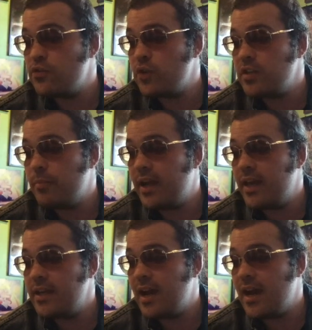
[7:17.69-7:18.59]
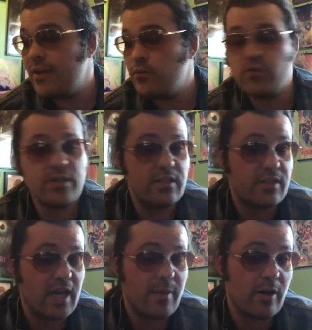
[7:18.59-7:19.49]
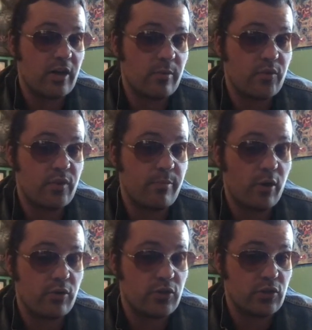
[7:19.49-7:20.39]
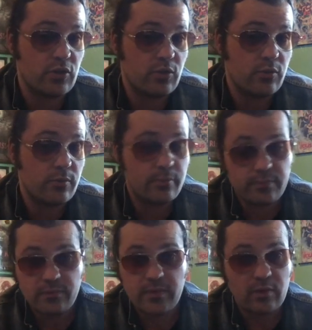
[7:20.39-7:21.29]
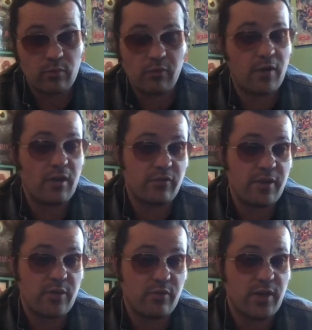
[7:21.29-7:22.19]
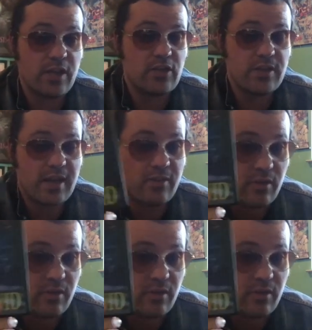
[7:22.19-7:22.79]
directed by a guy who directed Nightmare on Elm Street Part 2, Freddy's Revenge, and that is